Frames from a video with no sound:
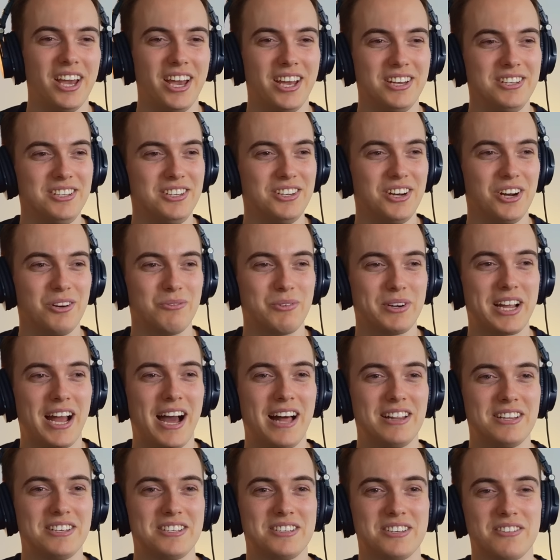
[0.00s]
And, you know,
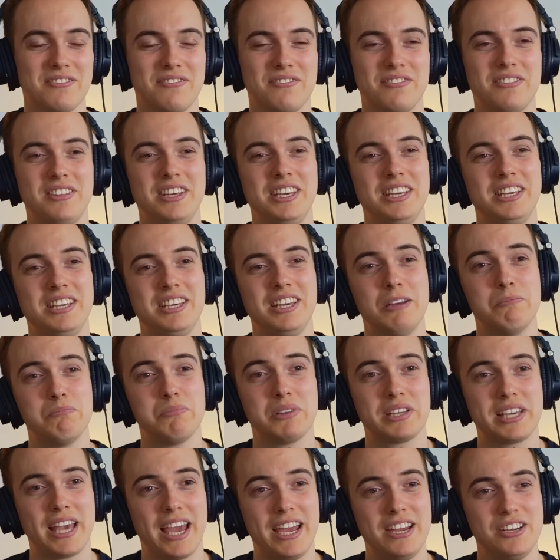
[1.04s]
regardless of the
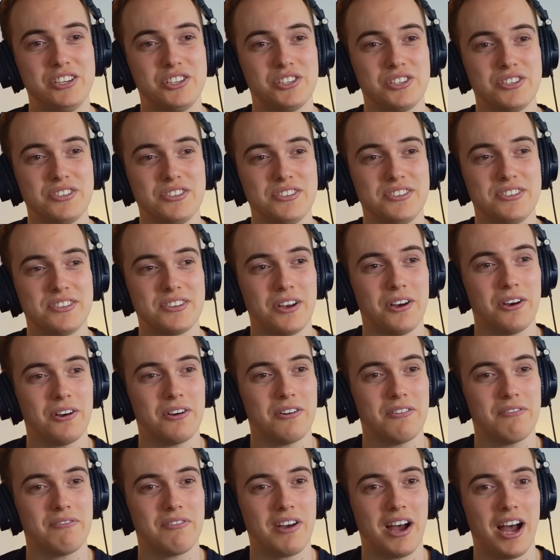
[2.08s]
implications
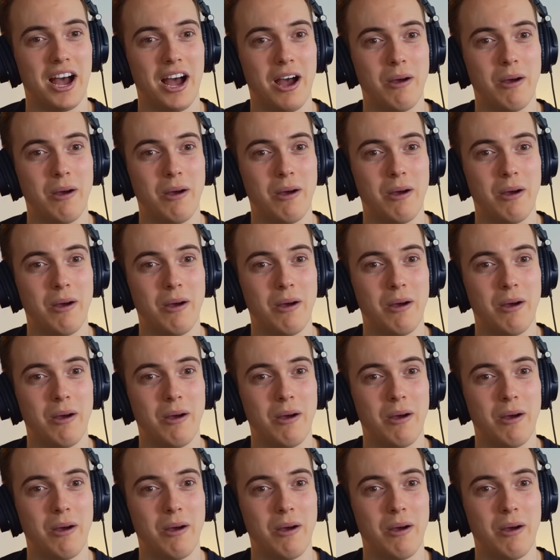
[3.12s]
of